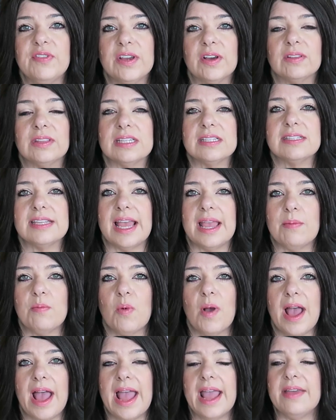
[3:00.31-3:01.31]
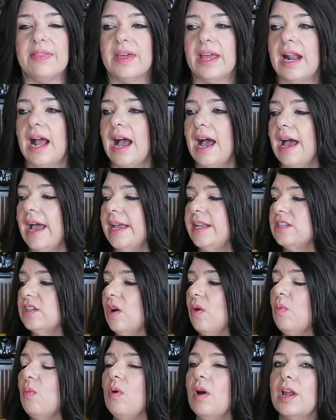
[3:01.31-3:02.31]
feel the same way, that I
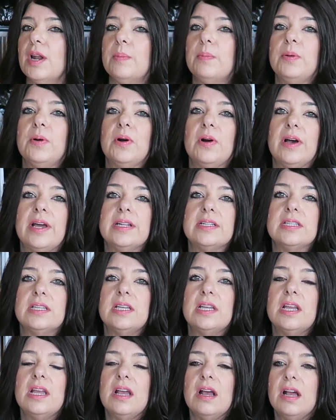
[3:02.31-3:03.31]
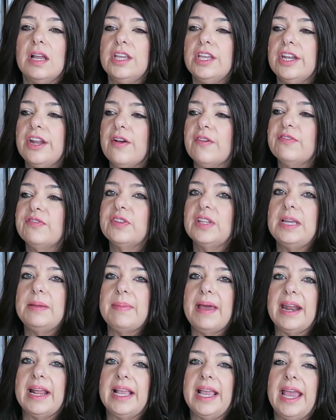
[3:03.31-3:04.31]
don't want to put flea
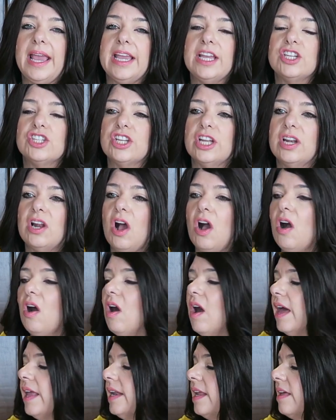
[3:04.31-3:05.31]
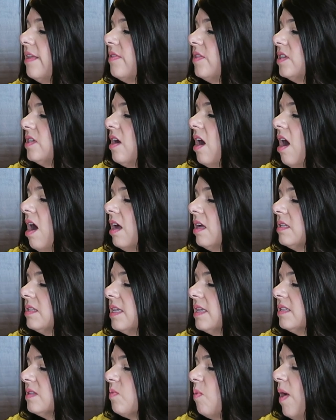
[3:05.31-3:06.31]
medication on the dogs
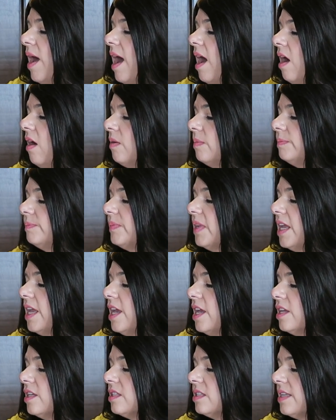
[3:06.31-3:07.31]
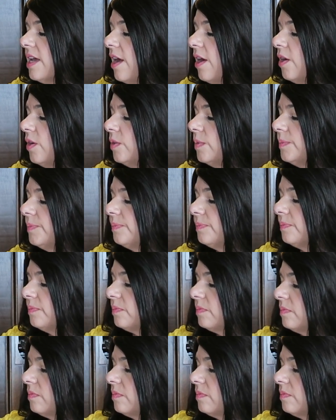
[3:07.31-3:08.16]
as well. So